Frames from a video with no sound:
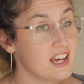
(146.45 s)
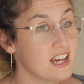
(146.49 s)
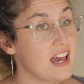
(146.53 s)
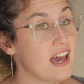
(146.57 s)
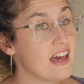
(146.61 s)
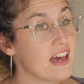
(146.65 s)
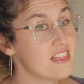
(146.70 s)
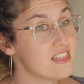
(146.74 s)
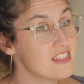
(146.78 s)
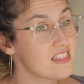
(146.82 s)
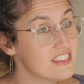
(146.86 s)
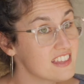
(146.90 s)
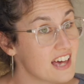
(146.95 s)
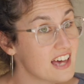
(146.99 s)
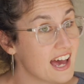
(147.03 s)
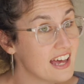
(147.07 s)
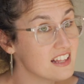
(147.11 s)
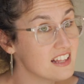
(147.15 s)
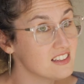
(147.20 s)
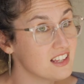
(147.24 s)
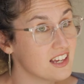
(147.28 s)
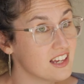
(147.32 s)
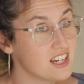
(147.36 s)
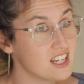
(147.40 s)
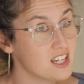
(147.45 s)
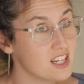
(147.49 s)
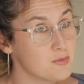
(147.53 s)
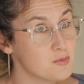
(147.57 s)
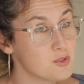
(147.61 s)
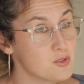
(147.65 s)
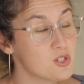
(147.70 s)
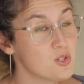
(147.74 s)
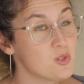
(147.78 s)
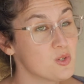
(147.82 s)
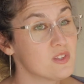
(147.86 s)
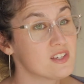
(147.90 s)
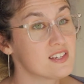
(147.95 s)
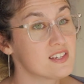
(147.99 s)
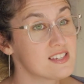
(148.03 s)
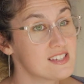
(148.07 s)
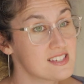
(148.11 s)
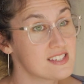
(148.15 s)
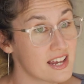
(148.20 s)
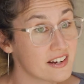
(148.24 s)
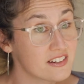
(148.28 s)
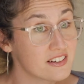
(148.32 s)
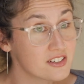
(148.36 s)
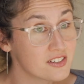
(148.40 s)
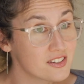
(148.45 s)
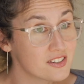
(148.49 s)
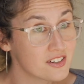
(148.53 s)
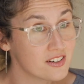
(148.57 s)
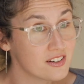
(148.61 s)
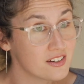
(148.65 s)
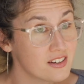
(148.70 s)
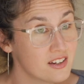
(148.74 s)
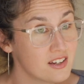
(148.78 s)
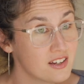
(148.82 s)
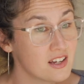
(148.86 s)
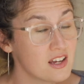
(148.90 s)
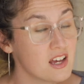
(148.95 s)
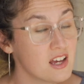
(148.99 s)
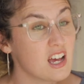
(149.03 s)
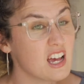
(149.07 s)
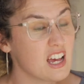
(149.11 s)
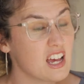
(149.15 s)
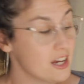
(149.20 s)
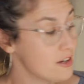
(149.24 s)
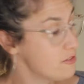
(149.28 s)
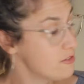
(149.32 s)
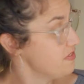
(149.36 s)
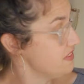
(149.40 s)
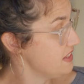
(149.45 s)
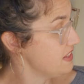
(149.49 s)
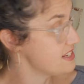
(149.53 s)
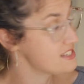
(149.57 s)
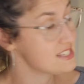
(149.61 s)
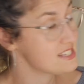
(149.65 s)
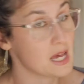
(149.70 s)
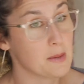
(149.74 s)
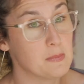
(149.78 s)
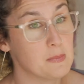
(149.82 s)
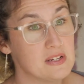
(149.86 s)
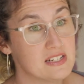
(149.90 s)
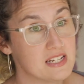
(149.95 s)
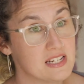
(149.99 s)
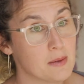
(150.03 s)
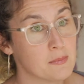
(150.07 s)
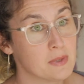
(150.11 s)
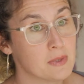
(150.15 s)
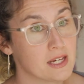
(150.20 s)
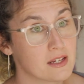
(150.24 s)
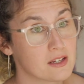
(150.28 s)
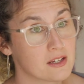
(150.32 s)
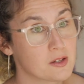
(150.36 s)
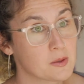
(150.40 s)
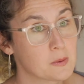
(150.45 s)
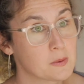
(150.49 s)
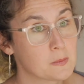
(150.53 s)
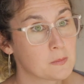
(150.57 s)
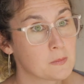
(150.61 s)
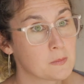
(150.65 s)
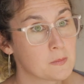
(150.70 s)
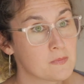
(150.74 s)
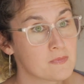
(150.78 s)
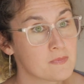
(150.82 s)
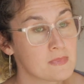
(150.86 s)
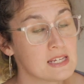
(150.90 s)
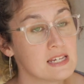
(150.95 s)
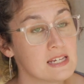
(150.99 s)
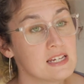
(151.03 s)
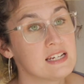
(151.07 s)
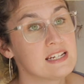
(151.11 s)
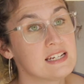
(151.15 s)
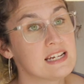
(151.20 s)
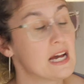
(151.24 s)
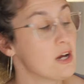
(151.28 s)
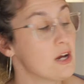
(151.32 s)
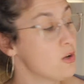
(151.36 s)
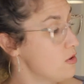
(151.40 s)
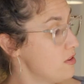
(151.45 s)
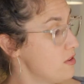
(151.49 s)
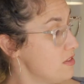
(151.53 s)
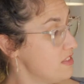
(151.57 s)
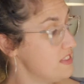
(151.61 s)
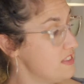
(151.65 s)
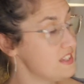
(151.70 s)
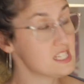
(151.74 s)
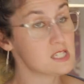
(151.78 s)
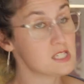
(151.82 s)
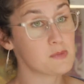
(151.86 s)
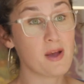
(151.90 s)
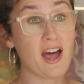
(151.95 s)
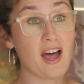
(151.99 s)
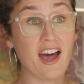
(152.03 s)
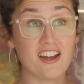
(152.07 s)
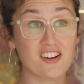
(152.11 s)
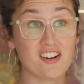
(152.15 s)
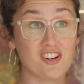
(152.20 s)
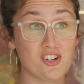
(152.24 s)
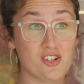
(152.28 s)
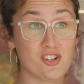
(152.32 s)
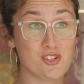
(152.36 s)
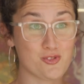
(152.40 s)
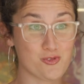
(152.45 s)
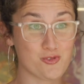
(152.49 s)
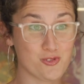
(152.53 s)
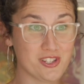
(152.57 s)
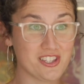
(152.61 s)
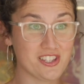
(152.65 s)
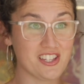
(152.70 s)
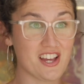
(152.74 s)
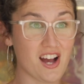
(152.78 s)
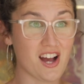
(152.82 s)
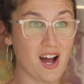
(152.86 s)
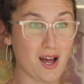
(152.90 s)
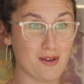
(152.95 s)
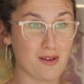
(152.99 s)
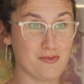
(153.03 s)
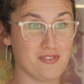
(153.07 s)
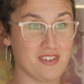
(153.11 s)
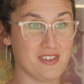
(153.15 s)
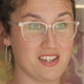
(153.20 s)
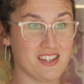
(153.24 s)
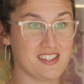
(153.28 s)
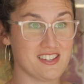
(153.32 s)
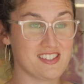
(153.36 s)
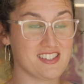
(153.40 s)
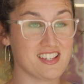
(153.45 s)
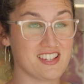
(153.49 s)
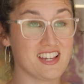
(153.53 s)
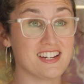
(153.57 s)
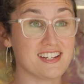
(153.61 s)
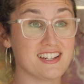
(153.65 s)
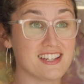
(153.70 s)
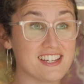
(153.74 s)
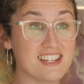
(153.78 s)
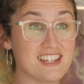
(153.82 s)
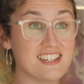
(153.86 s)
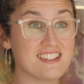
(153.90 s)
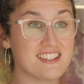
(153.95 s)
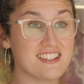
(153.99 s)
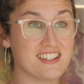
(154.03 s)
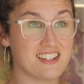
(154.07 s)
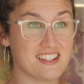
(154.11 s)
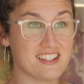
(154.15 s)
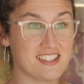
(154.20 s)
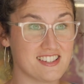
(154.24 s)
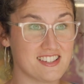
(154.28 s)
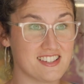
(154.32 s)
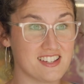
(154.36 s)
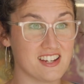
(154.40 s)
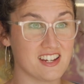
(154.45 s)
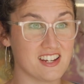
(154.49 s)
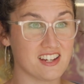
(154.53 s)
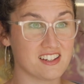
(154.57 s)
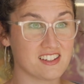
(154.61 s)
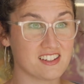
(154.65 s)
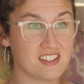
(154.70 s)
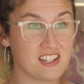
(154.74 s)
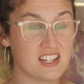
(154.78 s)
And that led him to the center of this epidemic. Now, this pattern is really obvious and easy to see,